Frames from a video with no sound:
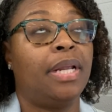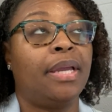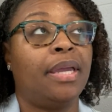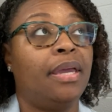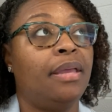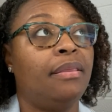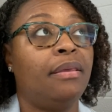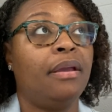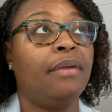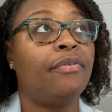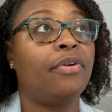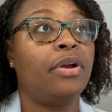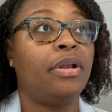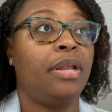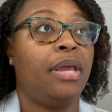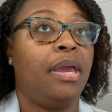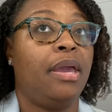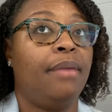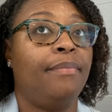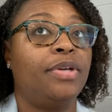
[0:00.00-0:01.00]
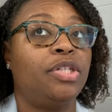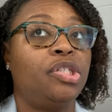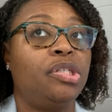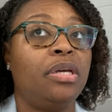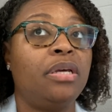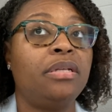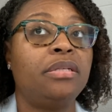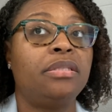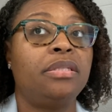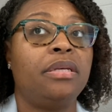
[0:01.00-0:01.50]
I can't think of her name, but she
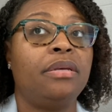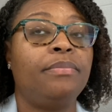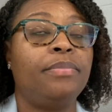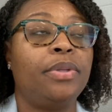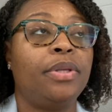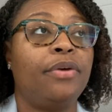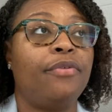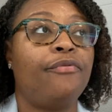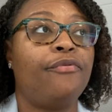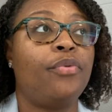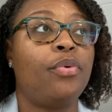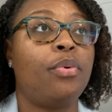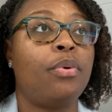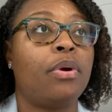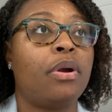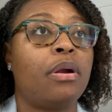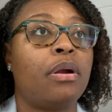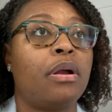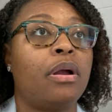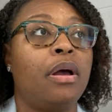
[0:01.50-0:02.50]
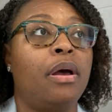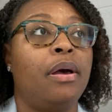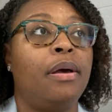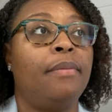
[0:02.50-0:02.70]
had a template for